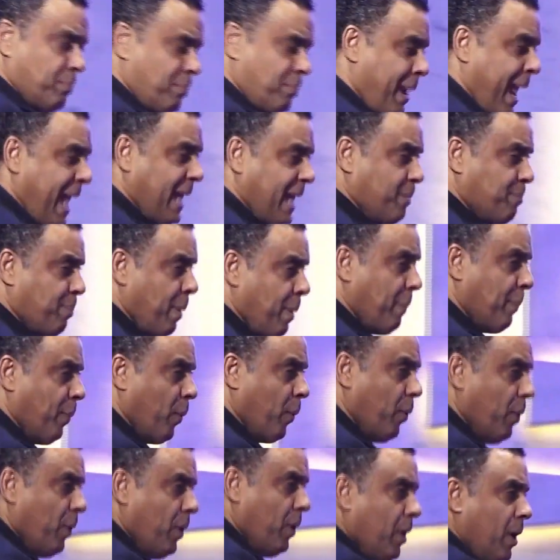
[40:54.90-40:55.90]
blind
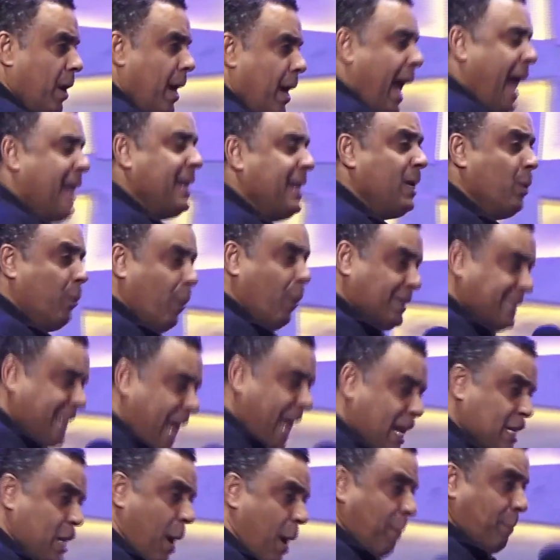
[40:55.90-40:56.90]
people, and he was
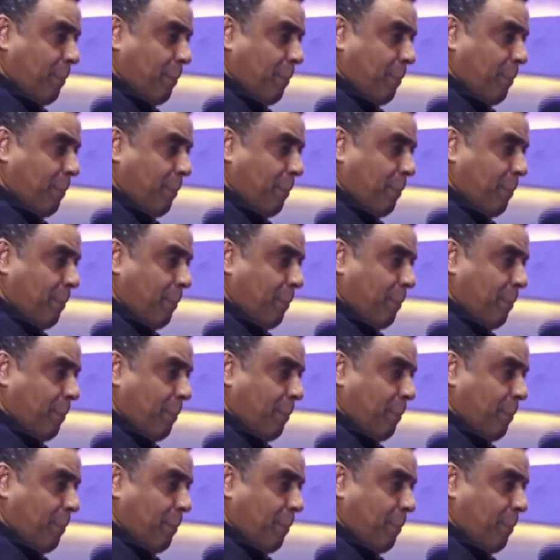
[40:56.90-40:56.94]
under